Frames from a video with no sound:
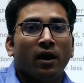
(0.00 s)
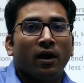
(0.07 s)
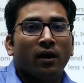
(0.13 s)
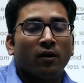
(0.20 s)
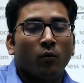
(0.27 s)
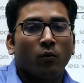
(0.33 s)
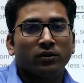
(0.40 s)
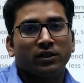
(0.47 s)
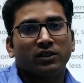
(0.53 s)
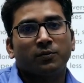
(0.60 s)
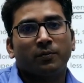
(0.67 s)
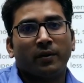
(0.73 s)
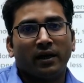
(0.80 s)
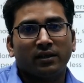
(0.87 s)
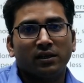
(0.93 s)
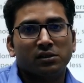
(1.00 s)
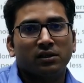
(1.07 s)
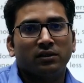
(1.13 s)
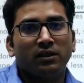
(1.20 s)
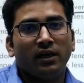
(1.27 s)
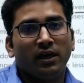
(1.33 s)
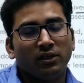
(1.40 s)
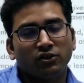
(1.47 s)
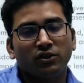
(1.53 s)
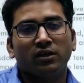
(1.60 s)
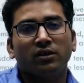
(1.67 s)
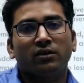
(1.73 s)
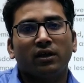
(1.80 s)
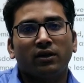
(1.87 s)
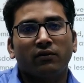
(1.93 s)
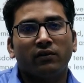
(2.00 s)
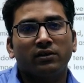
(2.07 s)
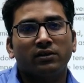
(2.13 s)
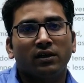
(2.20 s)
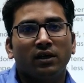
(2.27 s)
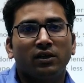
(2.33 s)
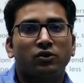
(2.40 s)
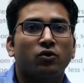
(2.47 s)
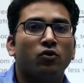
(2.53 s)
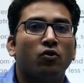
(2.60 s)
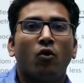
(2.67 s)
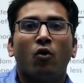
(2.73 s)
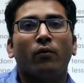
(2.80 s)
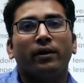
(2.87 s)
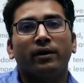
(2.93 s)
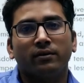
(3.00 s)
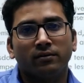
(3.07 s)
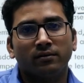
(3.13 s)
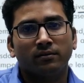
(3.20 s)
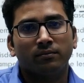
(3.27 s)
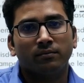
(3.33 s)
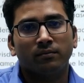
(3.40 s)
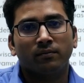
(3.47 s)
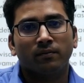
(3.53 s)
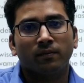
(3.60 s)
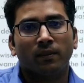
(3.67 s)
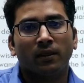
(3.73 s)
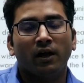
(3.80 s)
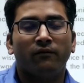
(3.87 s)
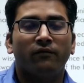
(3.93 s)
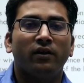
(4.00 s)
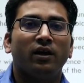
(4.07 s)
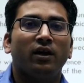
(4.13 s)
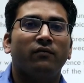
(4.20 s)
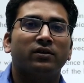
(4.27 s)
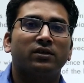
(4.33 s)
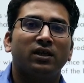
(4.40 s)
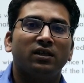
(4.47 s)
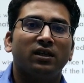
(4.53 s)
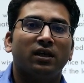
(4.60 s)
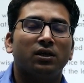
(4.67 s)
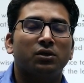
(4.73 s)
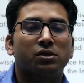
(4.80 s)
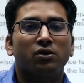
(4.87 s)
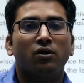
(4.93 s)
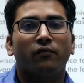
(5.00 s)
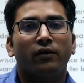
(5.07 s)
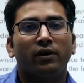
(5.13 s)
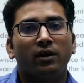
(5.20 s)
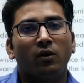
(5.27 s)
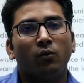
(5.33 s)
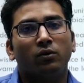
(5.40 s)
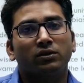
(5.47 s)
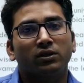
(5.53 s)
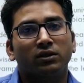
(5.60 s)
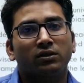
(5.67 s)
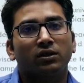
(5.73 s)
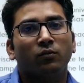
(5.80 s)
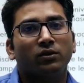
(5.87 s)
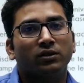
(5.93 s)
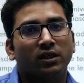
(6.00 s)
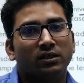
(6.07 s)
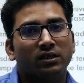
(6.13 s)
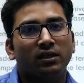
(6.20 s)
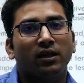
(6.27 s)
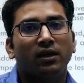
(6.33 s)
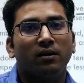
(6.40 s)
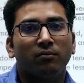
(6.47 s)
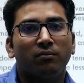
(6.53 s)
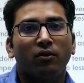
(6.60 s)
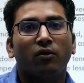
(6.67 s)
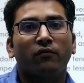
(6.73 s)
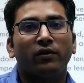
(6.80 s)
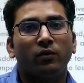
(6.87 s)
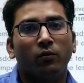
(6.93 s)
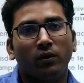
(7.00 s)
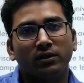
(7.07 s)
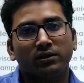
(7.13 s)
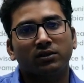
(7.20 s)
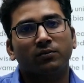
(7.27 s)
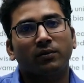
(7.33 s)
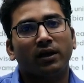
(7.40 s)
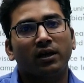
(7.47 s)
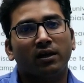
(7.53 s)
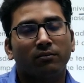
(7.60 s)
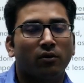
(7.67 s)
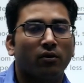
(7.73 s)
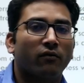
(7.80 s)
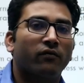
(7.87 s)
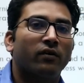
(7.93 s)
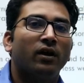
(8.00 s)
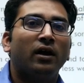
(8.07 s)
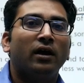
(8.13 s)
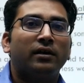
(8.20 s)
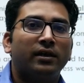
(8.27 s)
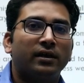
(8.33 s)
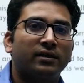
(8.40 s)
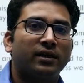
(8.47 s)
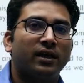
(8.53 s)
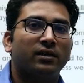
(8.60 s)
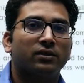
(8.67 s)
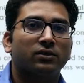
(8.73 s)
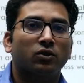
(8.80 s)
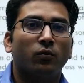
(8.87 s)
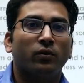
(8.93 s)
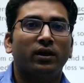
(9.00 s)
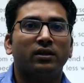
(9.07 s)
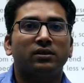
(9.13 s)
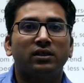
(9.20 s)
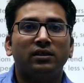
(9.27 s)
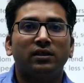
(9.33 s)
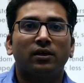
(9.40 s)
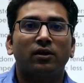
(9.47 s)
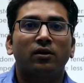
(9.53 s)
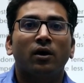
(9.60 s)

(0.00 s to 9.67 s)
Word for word: which is practiced in the Asian countries is nowhere. If we, if we see the history of India, which, is, which has seen a number of invasions by a number of dictators, so we can see that